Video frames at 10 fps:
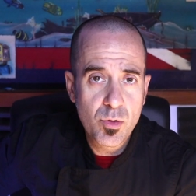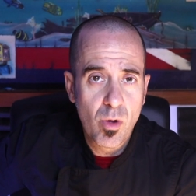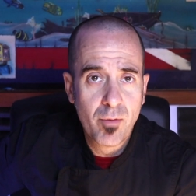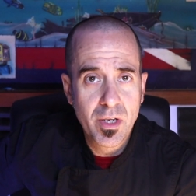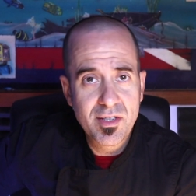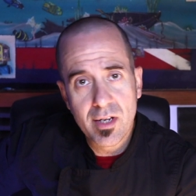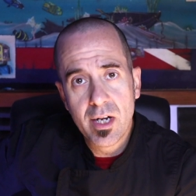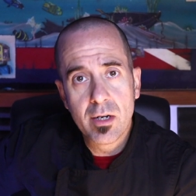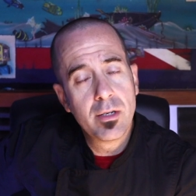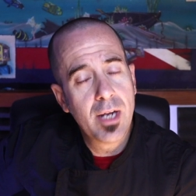12 months
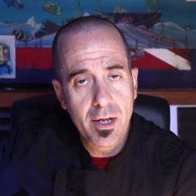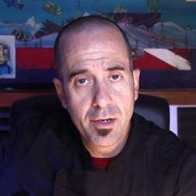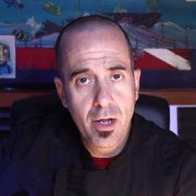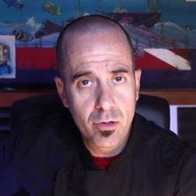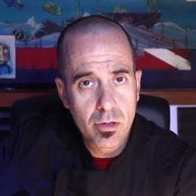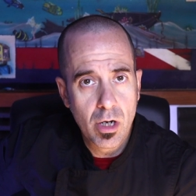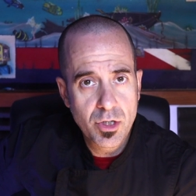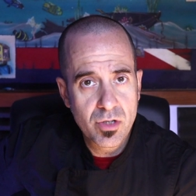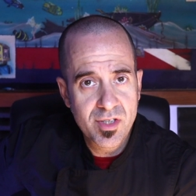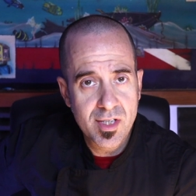later, you got another
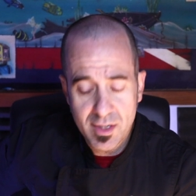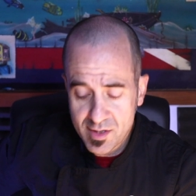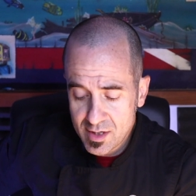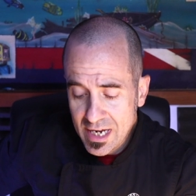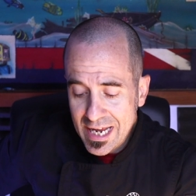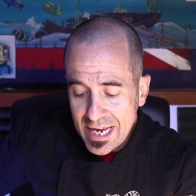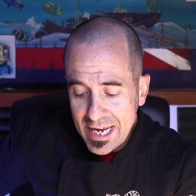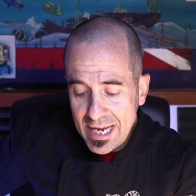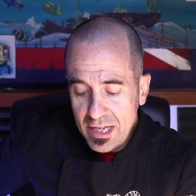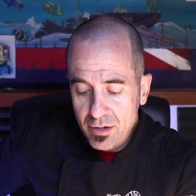clutch of six,
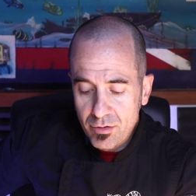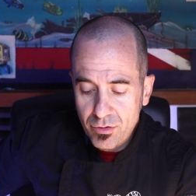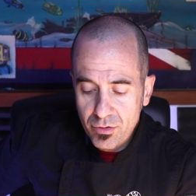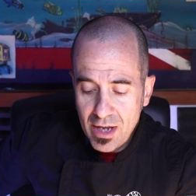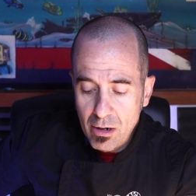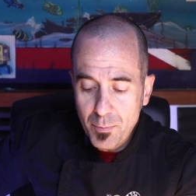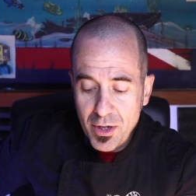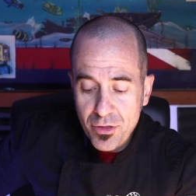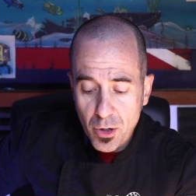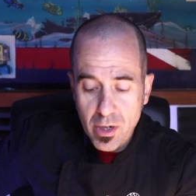and that would be
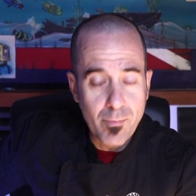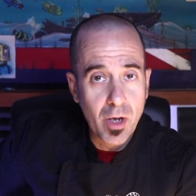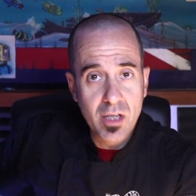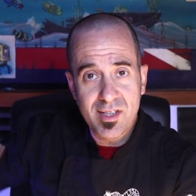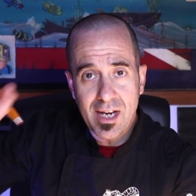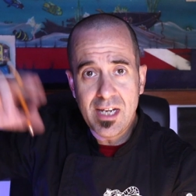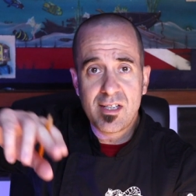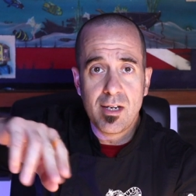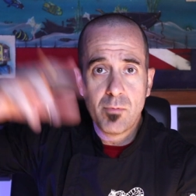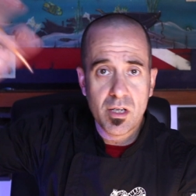30 months.
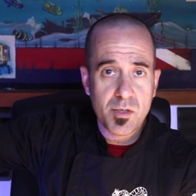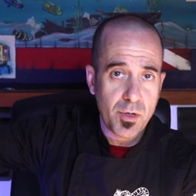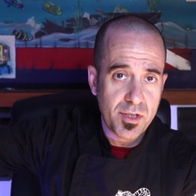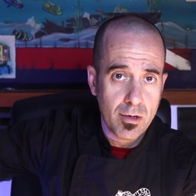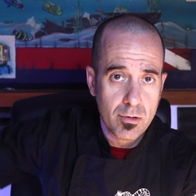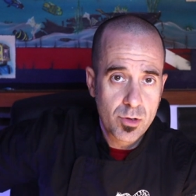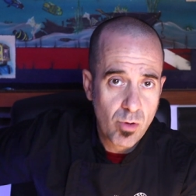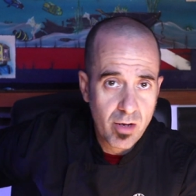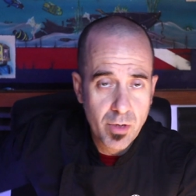18 months plus another 12